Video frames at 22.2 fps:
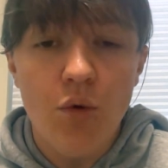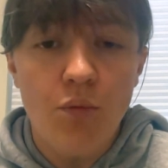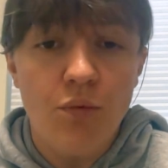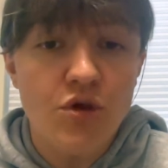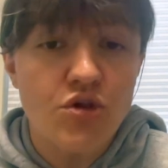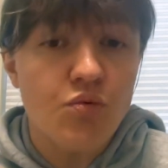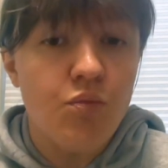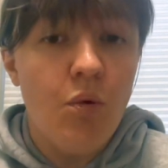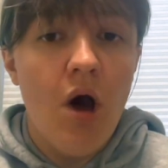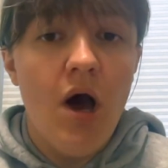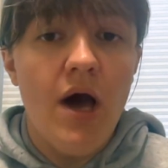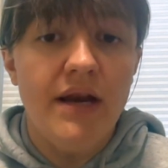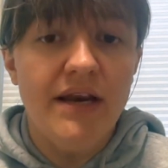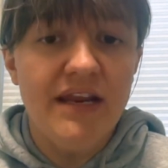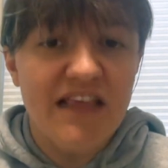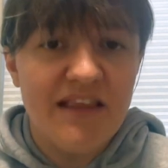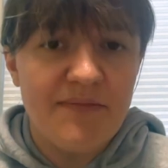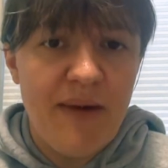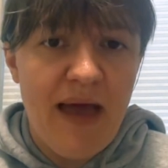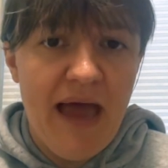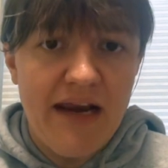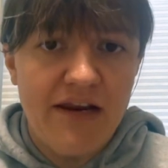which one
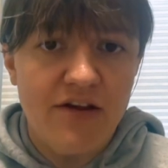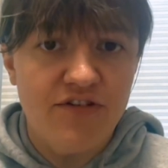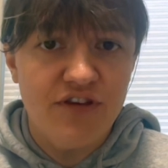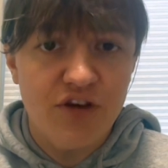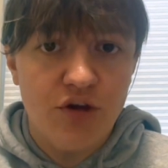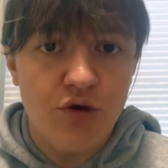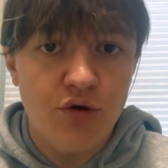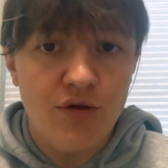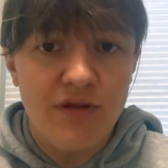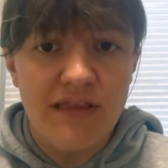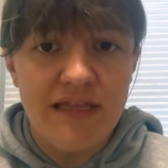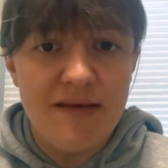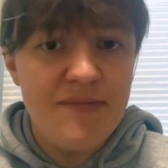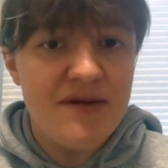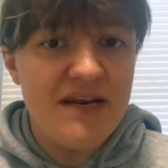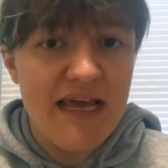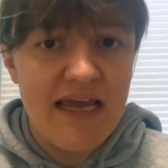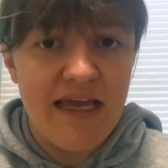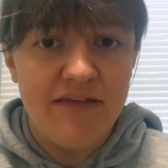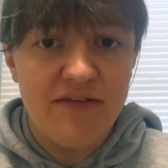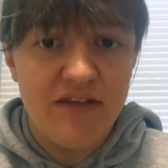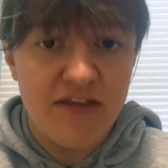is bad it could
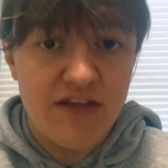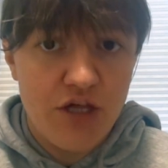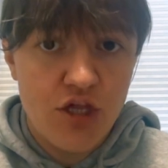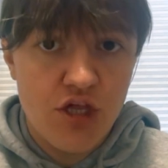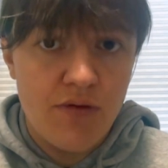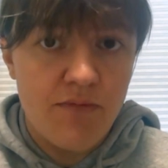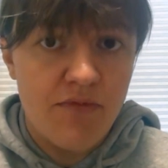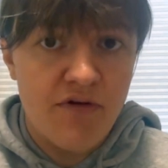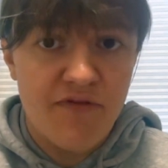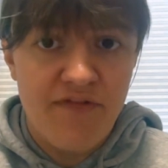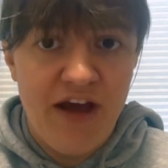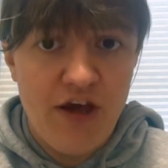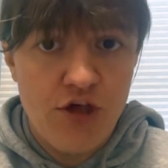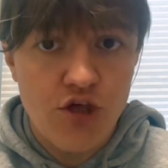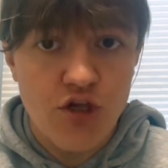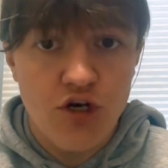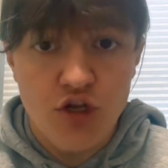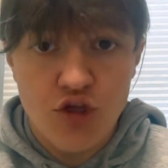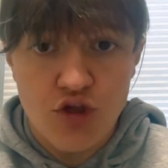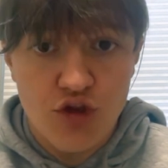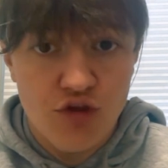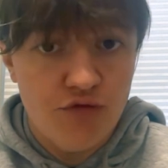eliminate the teaching
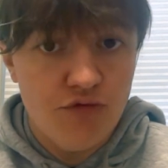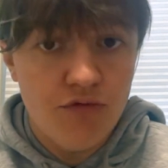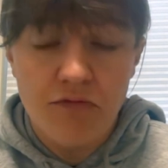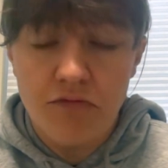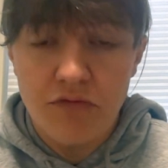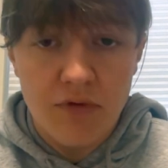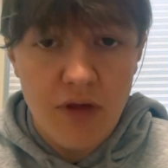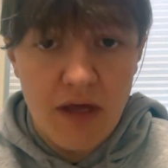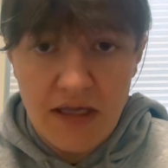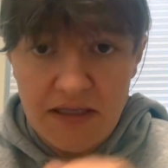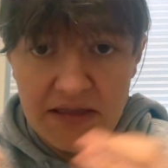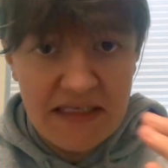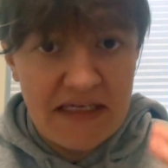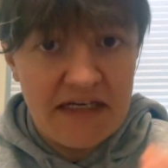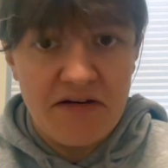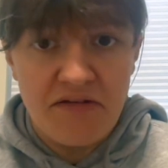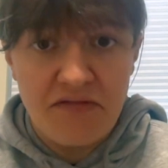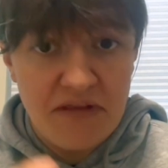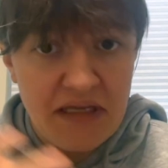profession and just lead,